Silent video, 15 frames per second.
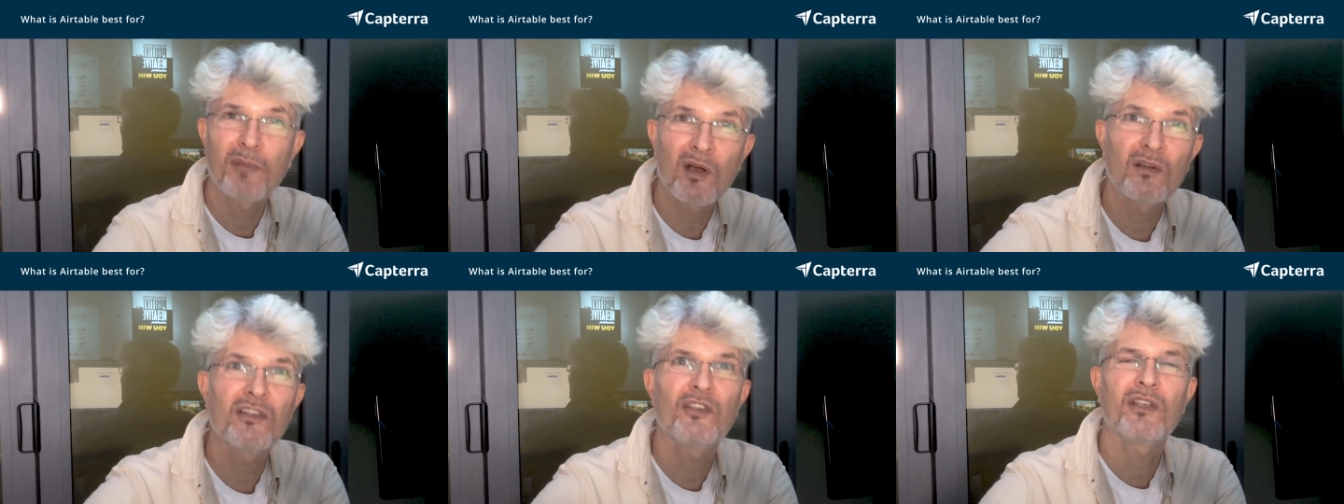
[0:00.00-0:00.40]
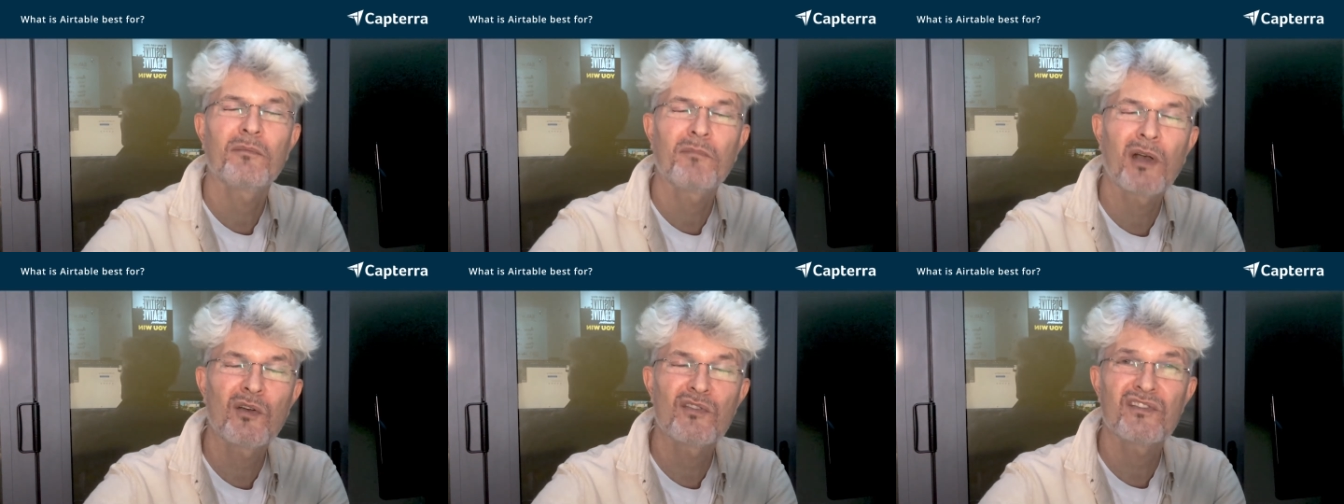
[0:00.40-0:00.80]
po- you
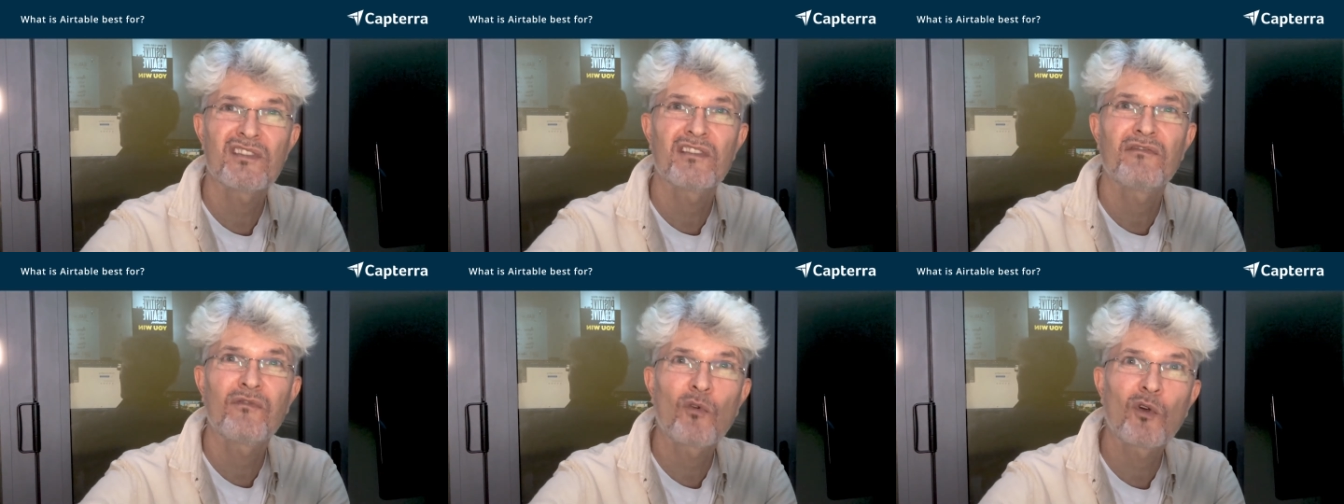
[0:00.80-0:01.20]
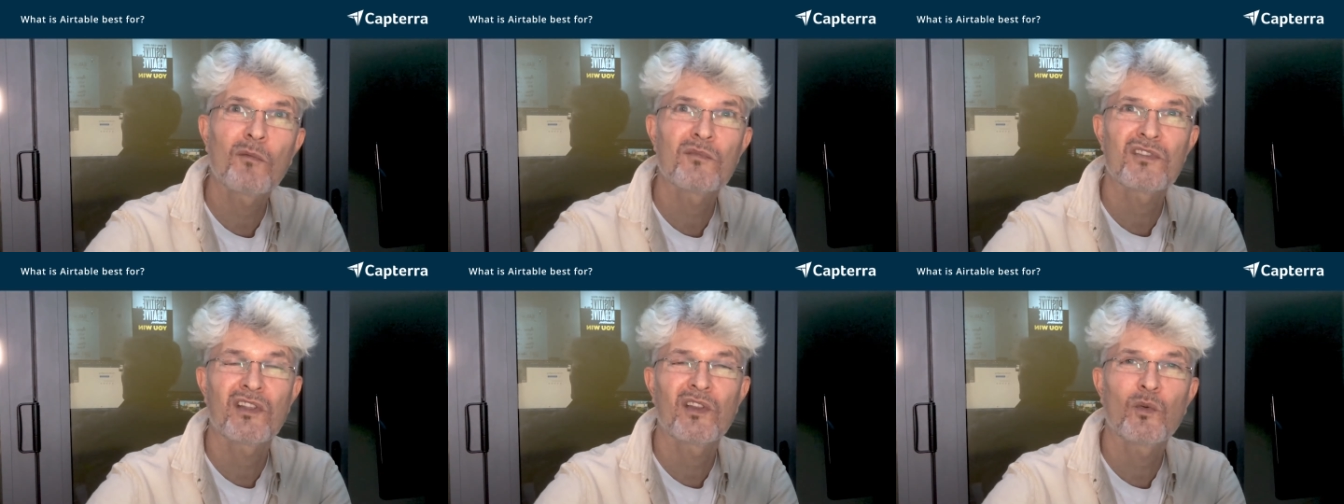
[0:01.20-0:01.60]
can post the
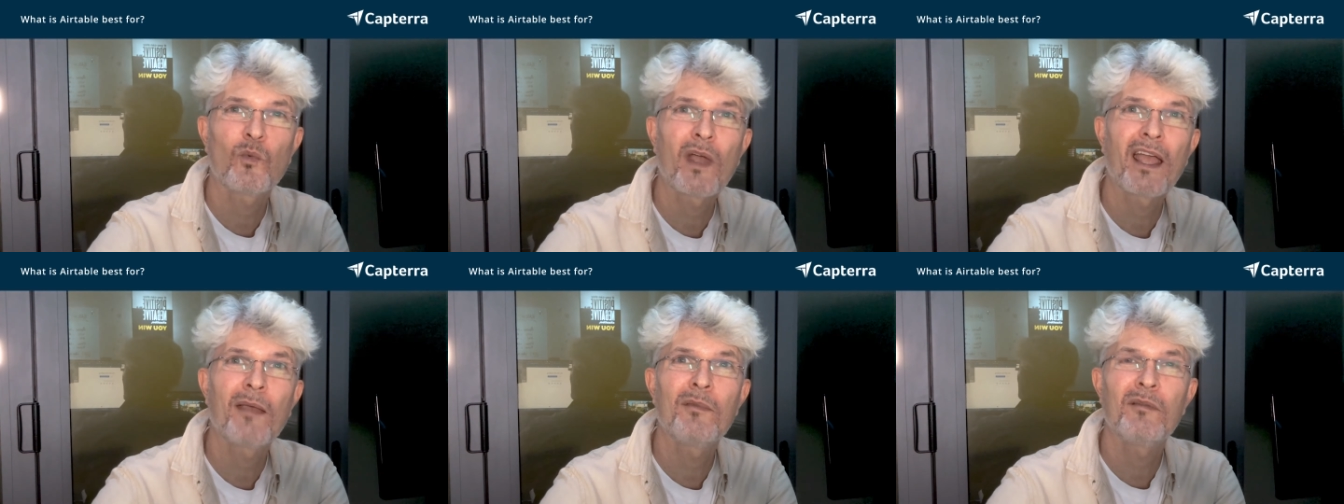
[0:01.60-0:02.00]
forms on the web,